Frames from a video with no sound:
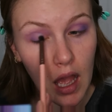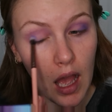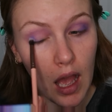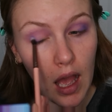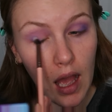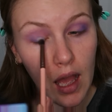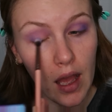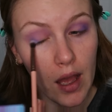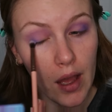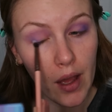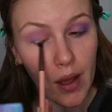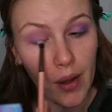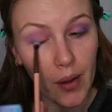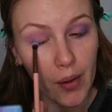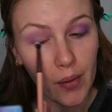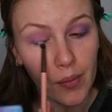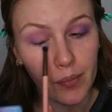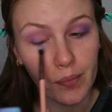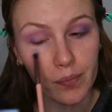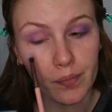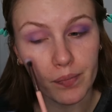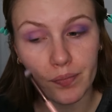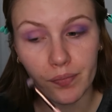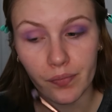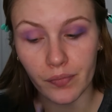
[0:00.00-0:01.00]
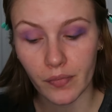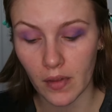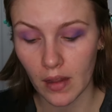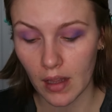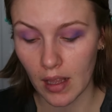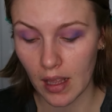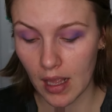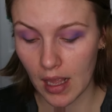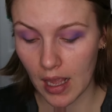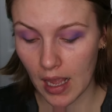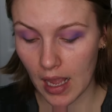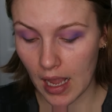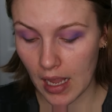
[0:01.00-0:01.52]

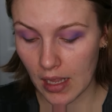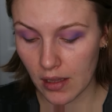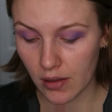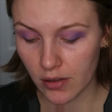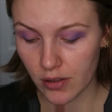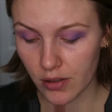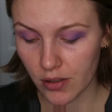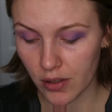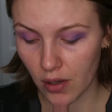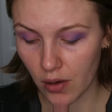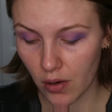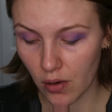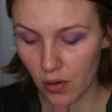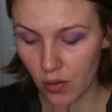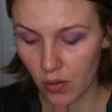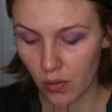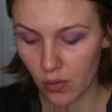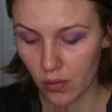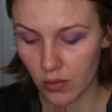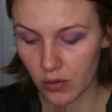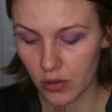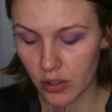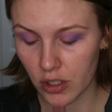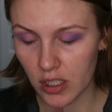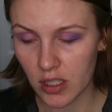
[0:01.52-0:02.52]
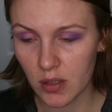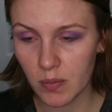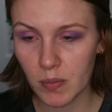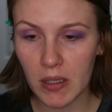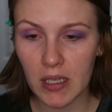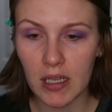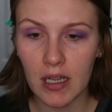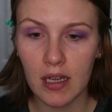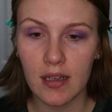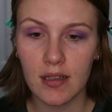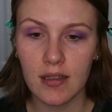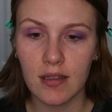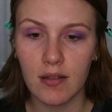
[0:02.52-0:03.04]
And so just
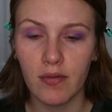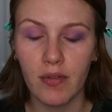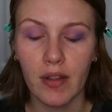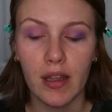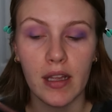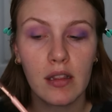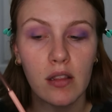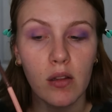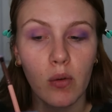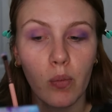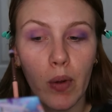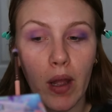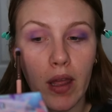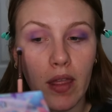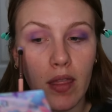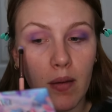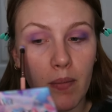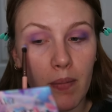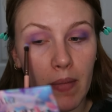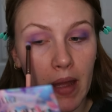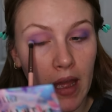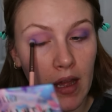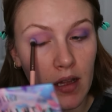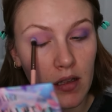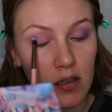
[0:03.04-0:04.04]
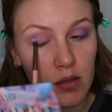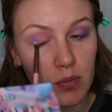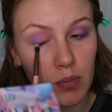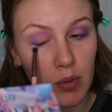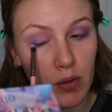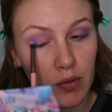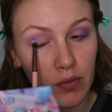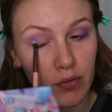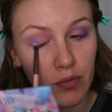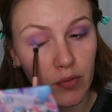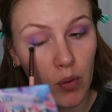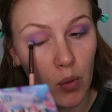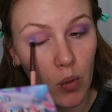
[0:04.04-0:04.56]
because of, like, the way the mattes
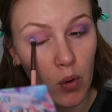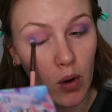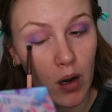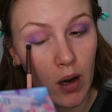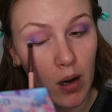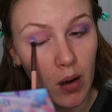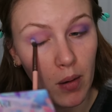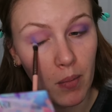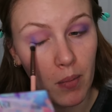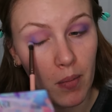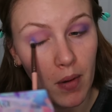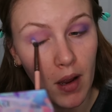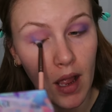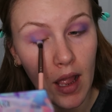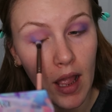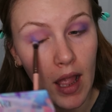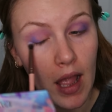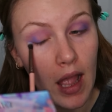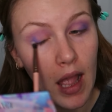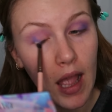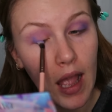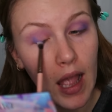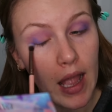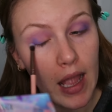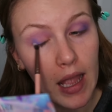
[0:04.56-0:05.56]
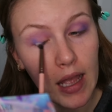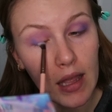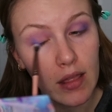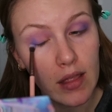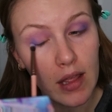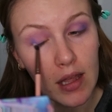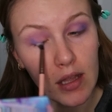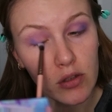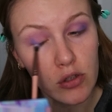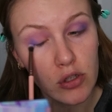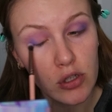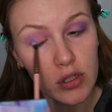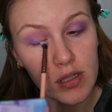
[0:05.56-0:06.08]
perform, and
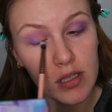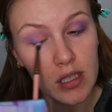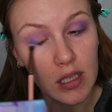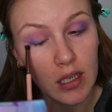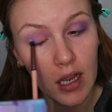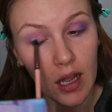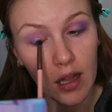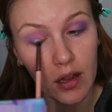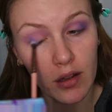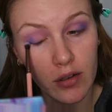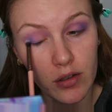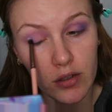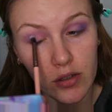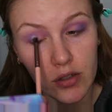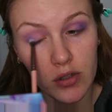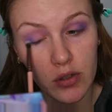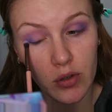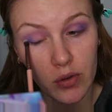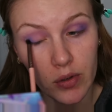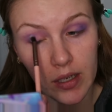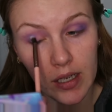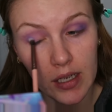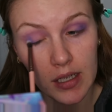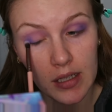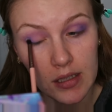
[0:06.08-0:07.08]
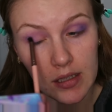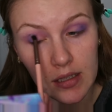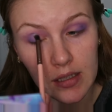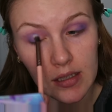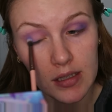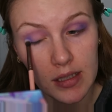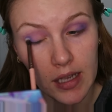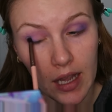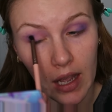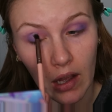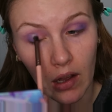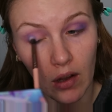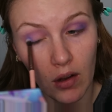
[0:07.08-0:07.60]
then just the color story
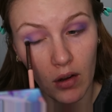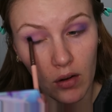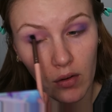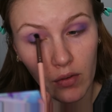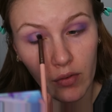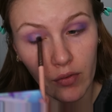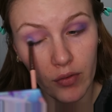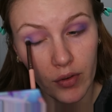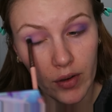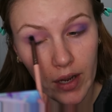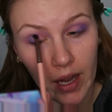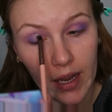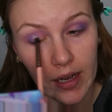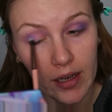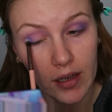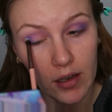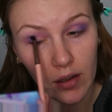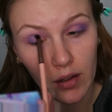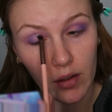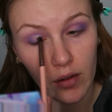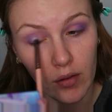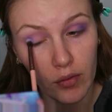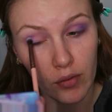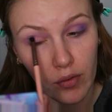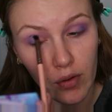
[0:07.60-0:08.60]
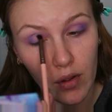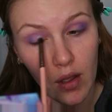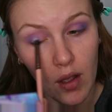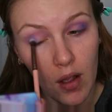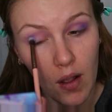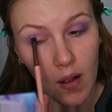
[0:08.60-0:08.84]
itself kind of